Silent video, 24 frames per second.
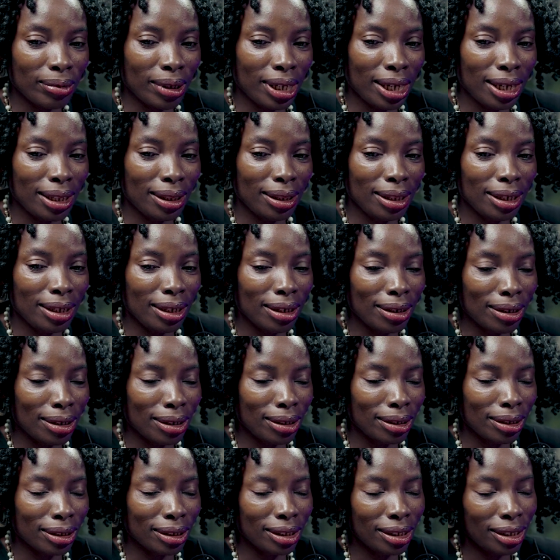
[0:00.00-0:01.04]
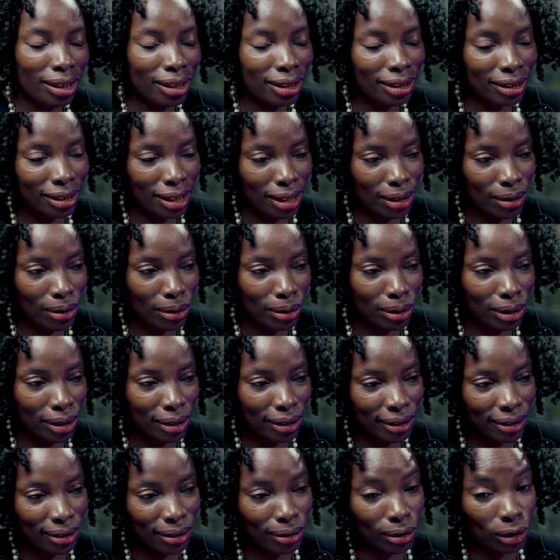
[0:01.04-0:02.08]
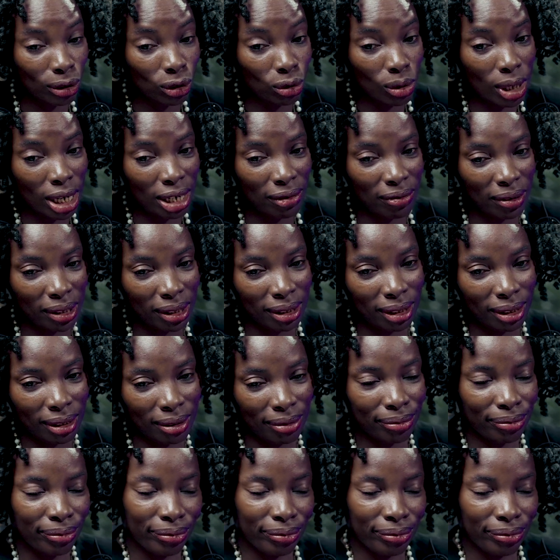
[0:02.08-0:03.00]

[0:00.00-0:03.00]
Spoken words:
And they are the key stakeholders to drive it.